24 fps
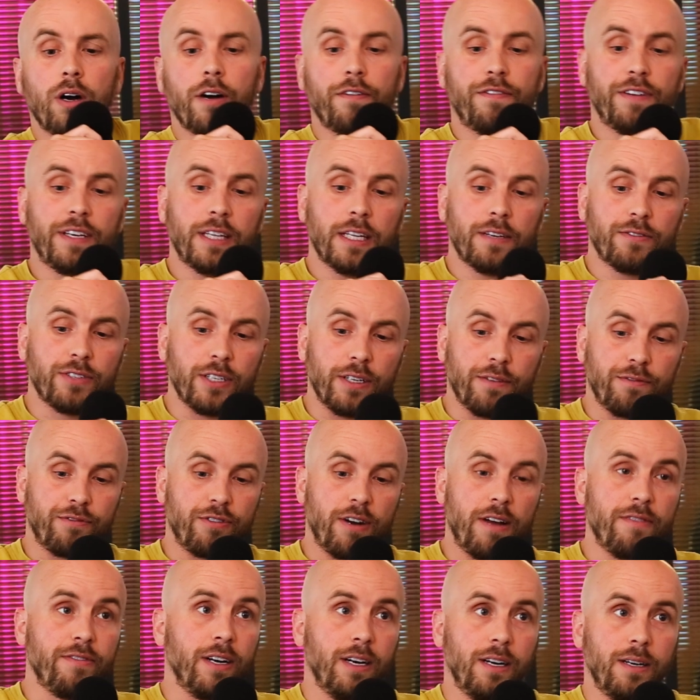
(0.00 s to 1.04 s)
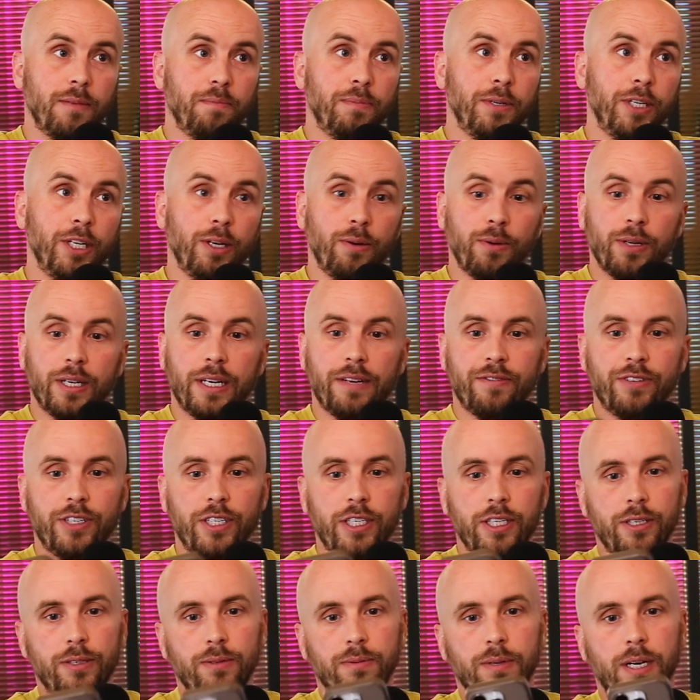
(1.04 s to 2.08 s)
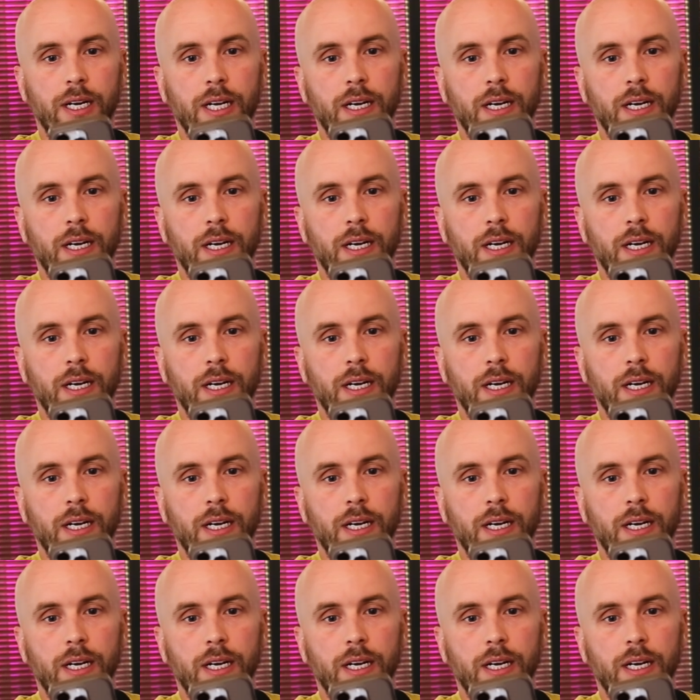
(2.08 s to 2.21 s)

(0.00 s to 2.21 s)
I think they've done it forever, but no one ever knew.